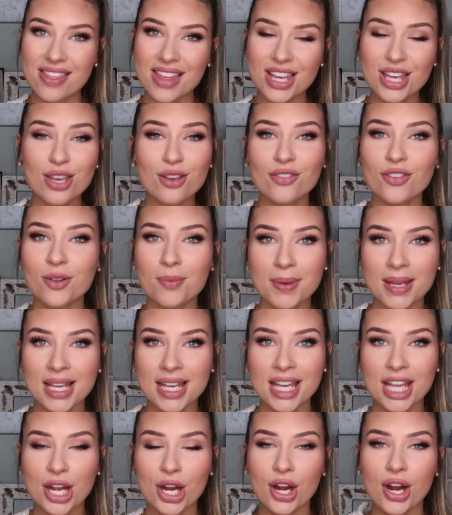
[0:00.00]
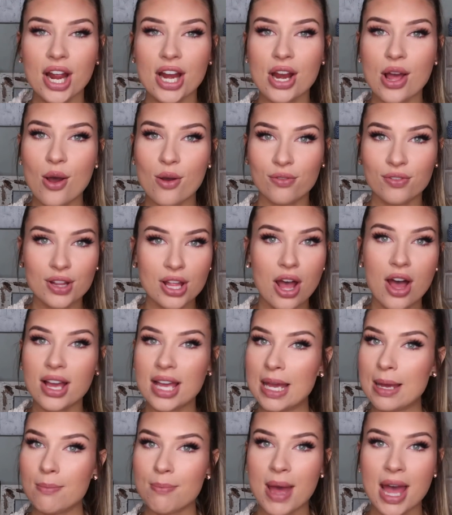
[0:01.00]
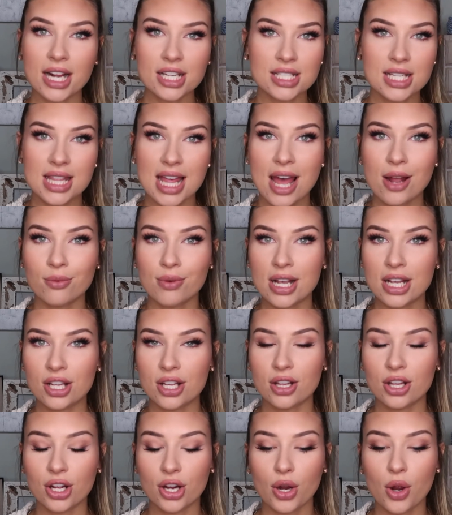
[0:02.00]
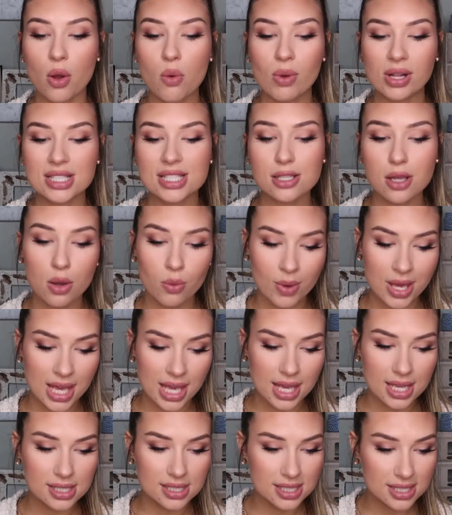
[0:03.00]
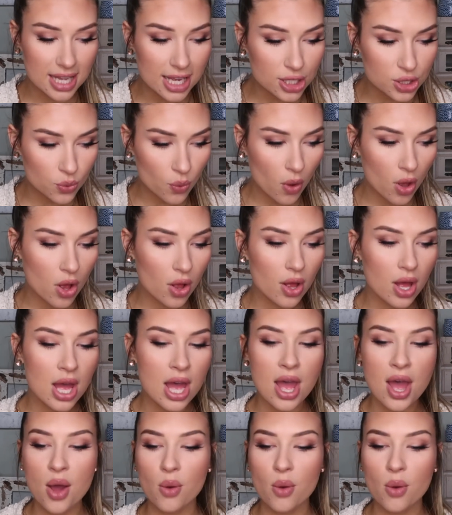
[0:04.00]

thank you for being here, and hopefully I'll get back to that regular once a week schedule